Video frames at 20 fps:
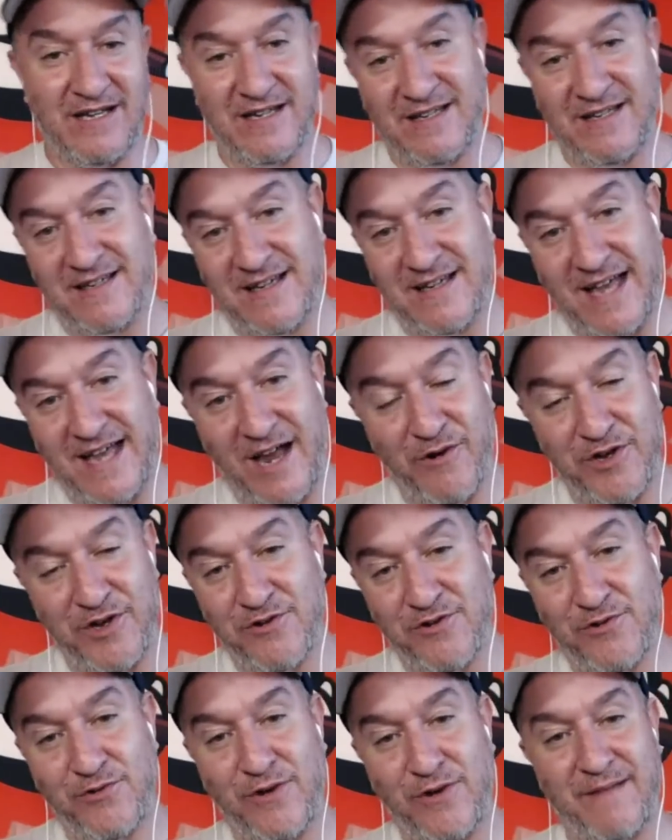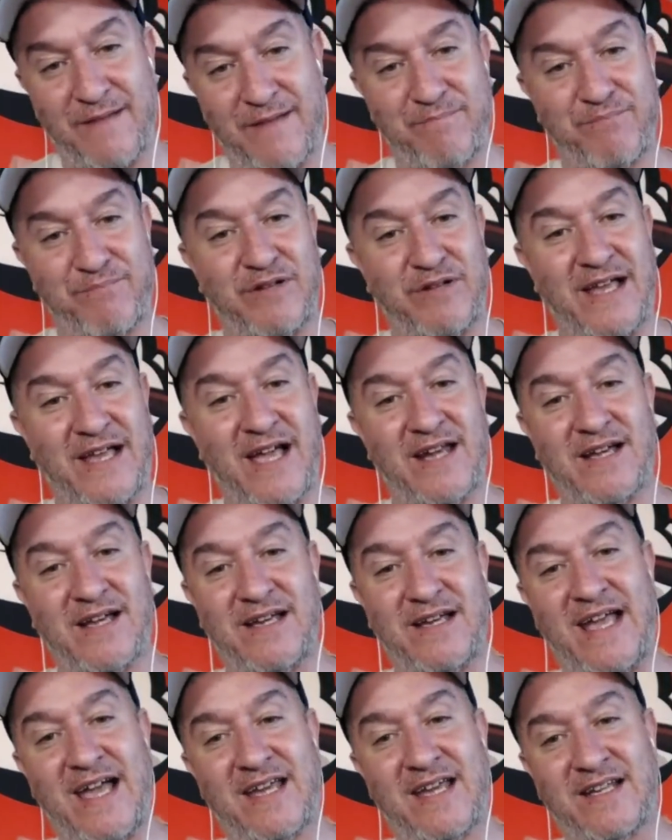how are you plan on
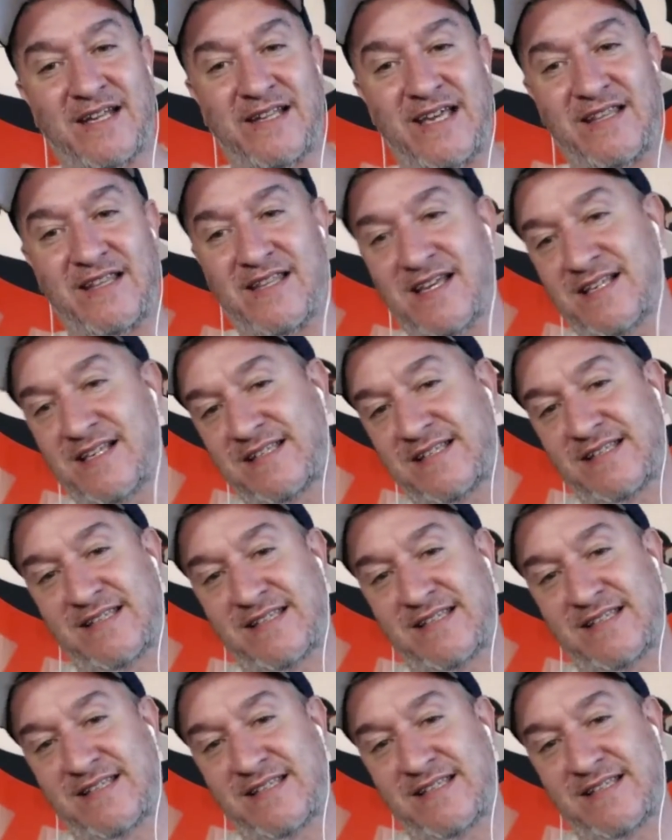handling this?